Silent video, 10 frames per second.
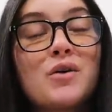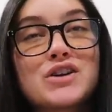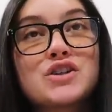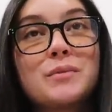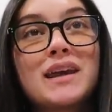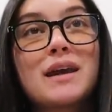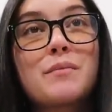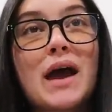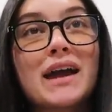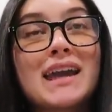watching me get
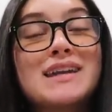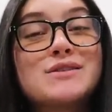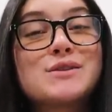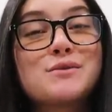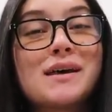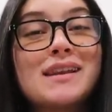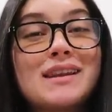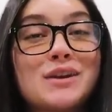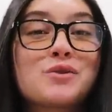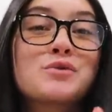back into a
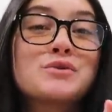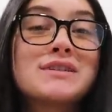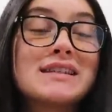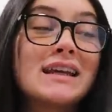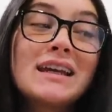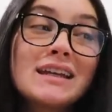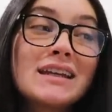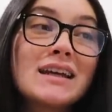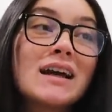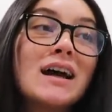little routine.